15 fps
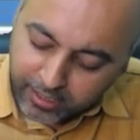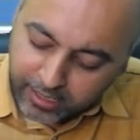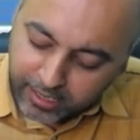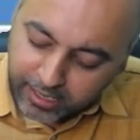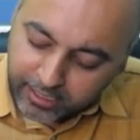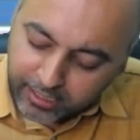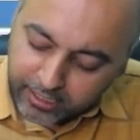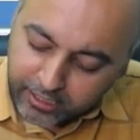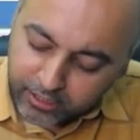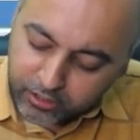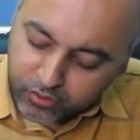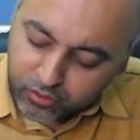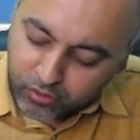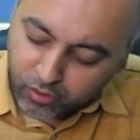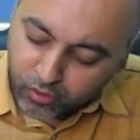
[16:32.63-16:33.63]
and it
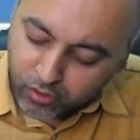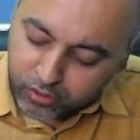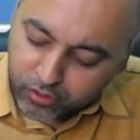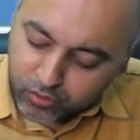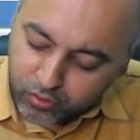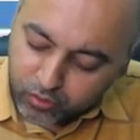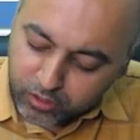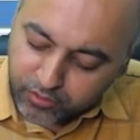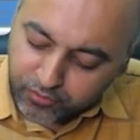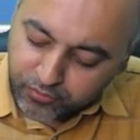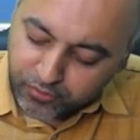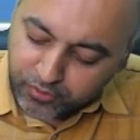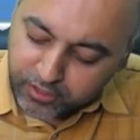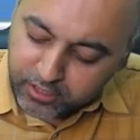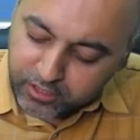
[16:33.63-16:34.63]
is also the
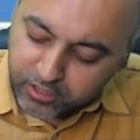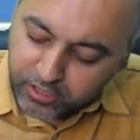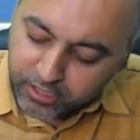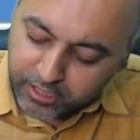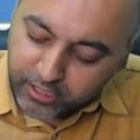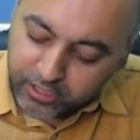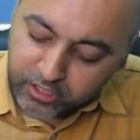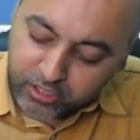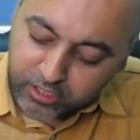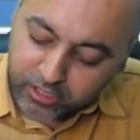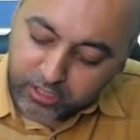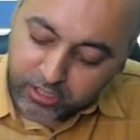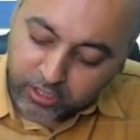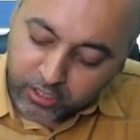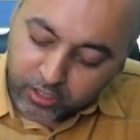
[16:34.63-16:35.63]
first
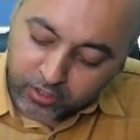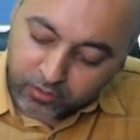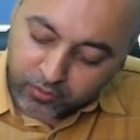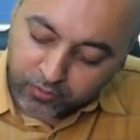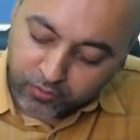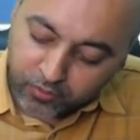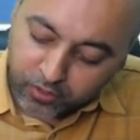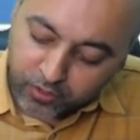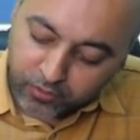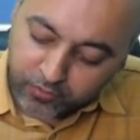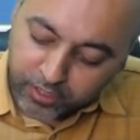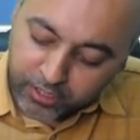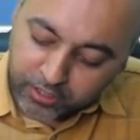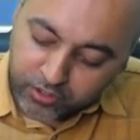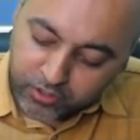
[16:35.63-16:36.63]
condition for
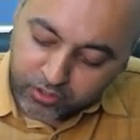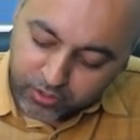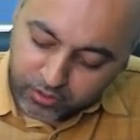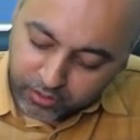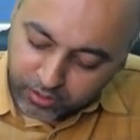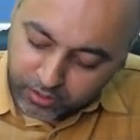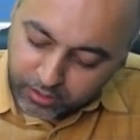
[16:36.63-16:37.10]
which